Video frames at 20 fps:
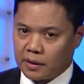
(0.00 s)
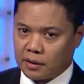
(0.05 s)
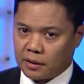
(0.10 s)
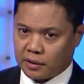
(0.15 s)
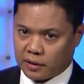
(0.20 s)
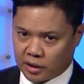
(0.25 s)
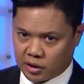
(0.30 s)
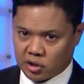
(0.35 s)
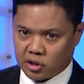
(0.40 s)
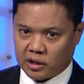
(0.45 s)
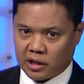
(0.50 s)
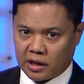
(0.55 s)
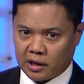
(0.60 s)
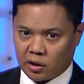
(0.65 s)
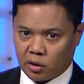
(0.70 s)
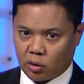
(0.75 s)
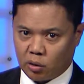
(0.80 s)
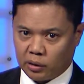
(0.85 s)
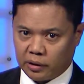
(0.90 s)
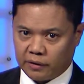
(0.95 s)
Yesterday,
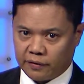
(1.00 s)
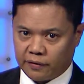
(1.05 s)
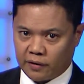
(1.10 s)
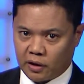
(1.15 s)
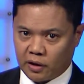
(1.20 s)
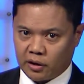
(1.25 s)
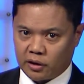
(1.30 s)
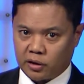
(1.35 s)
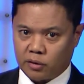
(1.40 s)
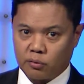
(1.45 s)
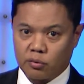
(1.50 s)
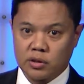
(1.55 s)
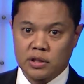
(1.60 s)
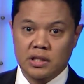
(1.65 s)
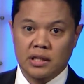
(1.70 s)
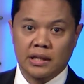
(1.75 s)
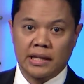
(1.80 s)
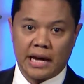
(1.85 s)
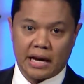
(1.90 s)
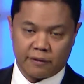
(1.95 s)
the Holy Father was
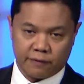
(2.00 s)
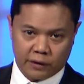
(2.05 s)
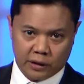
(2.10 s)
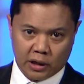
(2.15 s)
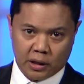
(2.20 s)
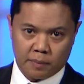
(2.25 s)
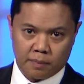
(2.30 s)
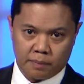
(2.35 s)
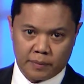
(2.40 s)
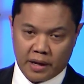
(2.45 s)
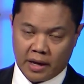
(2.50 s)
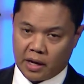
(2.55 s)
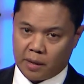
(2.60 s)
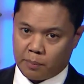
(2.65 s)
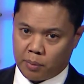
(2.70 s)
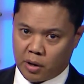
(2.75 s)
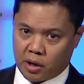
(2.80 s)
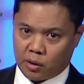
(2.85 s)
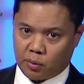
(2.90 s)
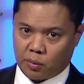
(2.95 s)
in Latvia, and
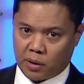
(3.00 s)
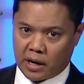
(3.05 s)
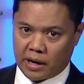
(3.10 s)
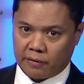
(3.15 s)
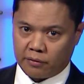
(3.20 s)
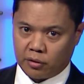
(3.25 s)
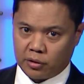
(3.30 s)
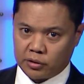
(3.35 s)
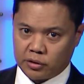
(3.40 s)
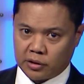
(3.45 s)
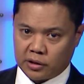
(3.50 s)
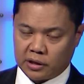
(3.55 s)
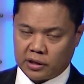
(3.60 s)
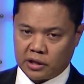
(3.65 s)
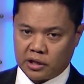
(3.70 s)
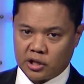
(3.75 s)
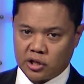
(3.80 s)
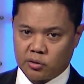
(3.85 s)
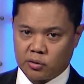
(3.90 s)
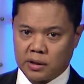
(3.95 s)
upon arrival into the
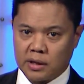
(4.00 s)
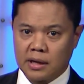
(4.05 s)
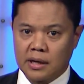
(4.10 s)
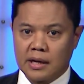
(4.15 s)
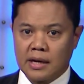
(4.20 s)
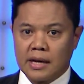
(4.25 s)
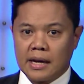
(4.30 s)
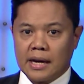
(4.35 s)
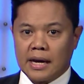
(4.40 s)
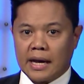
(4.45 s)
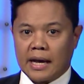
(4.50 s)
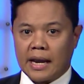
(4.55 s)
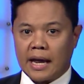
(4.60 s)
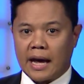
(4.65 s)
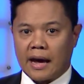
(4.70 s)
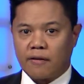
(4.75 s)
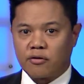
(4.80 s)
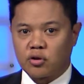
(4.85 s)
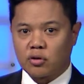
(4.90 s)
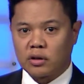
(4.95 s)
country, and
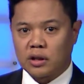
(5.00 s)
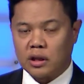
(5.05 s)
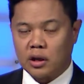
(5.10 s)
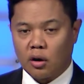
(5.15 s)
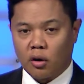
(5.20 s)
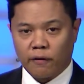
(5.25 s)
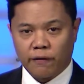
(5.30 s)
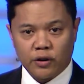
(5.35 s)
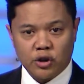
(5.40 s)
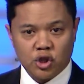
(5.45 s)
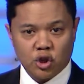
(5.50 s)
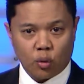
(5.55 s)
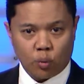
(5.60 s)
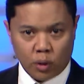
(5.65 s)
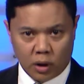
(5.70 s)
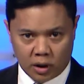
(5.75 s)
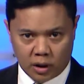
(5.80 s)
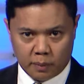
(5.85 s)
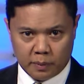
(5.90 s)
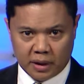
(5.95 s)
after the official
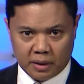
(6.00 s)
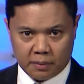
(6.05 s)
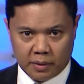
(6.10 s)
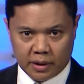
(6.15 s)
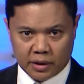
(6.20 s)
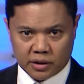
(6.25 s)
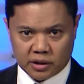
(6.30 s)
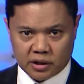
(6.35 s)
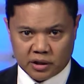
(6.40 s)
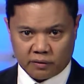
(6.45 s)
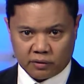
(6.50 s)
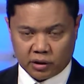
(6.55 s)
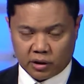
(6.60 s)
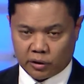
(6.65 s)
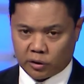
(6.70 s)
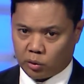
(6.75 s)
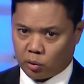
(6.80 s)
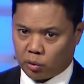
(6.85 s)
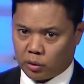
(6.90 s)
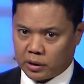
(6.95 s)
welcoming by the civil
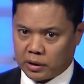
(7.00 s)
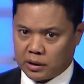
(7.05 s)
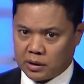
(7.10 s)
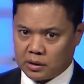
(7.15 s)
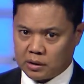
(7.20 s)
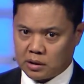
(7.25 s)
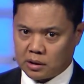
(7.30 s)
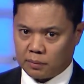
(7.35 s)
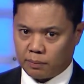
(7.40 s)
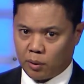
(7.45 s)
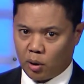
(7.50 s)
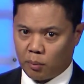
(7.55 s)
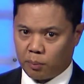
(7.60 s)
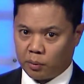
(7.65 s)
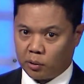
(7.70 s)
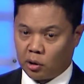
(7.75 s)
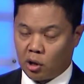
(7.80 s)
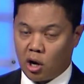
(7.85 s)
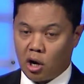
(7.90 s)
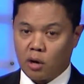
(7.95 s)
authorities, the Pope,
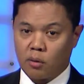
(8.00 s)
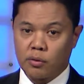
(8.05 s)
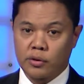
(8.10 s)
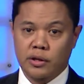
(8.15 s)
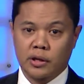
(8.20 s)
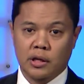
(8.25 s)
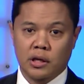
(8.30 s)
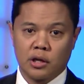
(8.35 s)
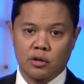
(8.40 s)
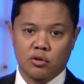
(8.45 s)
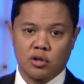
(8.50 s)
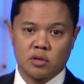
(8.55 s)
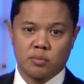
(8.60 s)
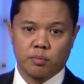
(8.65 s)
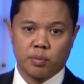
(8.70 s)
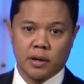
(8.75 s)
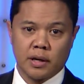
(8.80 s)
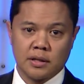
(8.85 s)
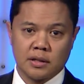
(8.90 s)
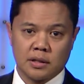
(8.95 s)
along with the country's
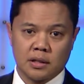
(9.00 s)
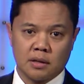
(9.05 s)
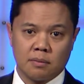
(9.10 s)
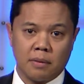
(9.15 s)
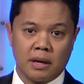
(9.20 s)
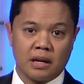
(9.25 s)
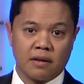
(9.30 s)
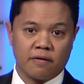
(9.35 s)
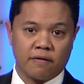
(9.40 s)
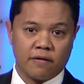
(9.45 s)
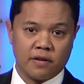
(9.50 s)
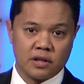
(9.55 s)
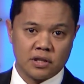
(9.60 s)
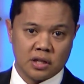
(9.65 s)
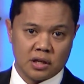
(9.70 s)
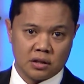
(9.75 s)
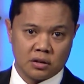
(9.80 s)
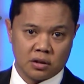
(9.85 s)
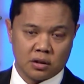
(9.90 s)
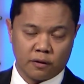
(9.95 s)
president, made a
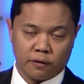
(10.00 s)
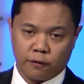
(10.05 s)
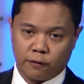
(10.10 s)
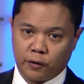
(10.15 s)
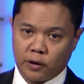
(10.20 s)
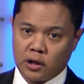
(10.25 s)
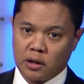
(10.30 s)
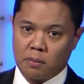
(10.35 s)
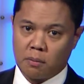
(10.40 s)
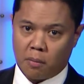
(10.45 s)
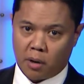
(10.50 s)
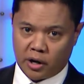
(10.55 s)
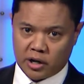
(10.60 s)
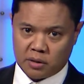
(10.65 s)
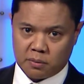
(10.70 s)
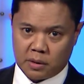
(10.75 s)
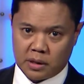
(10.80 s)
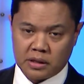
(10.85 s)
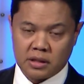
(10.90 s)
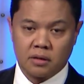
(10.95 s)
visit to the Freedom
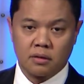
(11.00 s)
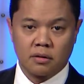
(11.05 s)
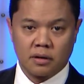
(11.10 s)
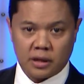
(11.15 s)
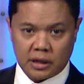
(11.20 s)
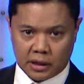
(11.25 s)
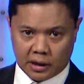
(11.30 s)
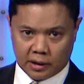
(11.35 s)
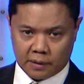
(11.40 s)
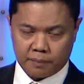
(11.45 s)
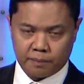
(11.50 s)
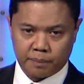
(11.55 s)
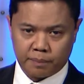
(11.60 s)
Monument in Riga.